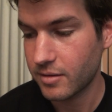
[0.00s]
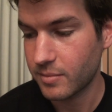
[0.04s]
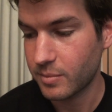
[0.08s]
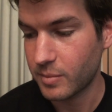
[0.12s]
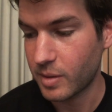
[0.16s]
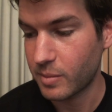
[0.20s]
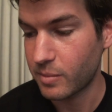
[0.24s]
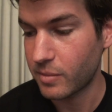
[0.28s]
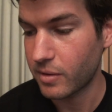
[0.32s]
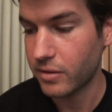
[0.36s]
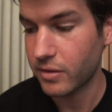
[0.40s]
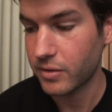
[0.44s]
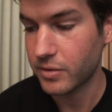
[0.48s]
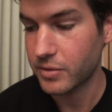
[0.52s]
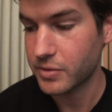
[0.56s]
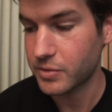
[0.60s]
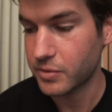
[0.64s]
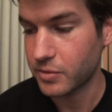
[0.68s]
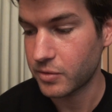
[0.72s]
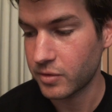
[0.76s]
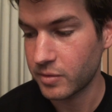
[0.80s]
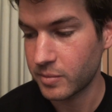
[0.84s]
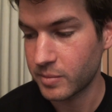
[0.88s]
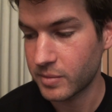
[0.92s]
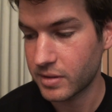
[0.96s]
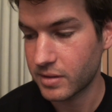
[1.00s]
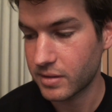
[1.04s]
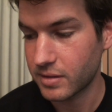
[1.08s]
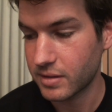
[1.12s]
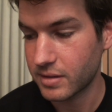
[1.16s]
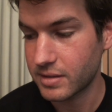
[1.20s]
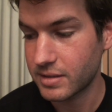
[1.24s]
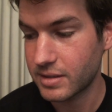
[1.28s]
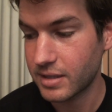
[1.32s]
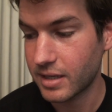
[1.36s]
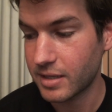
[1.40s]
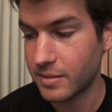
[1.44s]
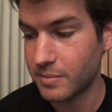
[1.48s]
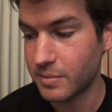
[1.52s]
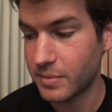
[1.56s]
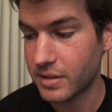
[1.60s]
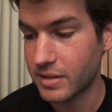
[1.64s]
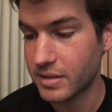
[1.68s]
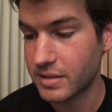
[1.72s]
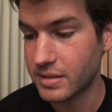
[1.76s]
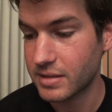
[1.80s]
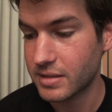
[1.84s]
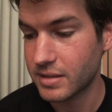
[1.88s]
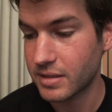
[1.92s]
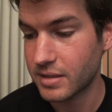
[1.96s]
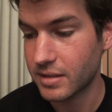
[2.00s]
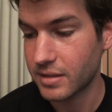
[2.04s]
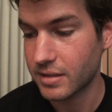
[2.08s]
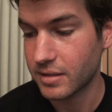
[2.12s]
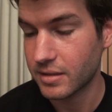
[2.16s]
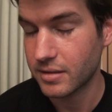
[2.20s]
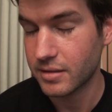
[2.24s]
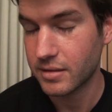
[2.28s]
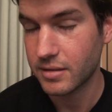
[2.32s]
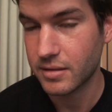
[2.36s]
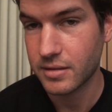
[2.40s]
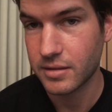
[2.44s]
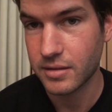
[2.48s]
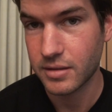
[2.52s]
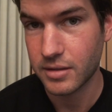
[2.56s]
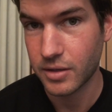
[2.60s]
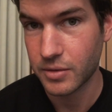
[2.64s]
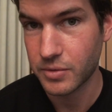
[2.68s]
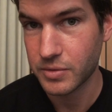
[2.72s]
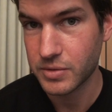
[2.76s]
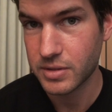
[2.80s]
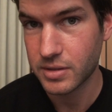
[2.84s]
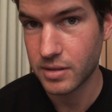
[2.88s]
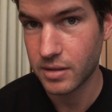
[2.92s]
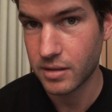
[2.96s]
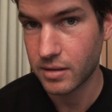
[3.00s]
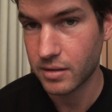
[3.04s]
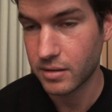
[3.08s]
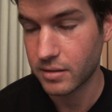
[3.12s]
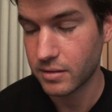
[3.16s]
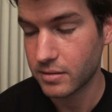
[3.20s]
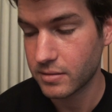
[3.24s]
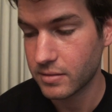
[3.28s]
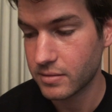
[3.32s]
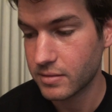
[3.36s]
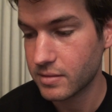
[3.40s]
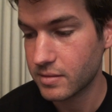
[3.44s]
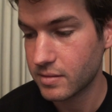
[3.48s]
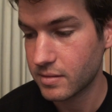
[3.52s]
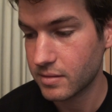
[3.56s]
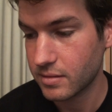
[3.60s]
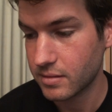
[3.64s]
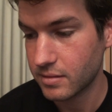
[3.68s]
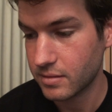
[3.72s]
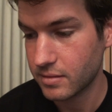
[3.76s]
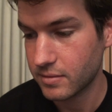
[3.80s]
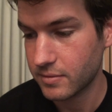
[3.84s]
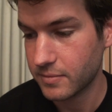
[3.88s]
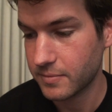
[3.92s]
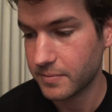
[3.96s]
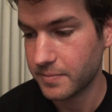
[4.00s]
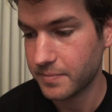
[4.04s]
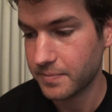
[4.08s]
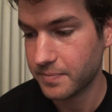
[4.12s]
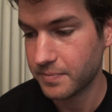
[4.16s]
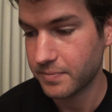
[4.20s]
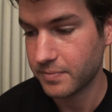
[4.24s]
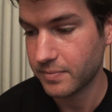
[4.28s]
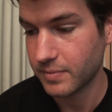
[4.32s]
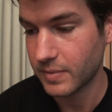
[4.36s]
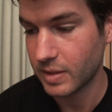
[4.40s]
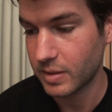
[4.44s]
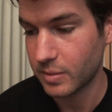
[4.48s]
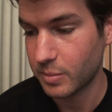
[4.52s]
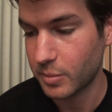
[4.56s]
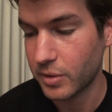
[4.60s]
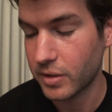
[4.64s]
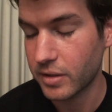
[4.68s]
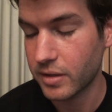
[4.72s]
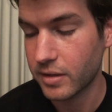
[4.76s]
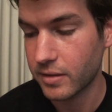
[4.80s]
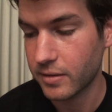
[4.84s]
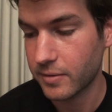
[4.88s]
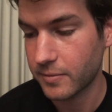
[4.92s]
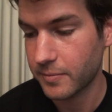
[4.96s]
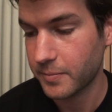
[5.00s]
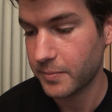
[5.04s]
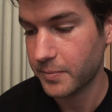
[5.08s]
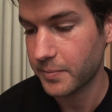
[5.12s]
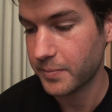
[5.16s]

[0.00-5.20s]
My mother told me that dead men sing no songs, he put in.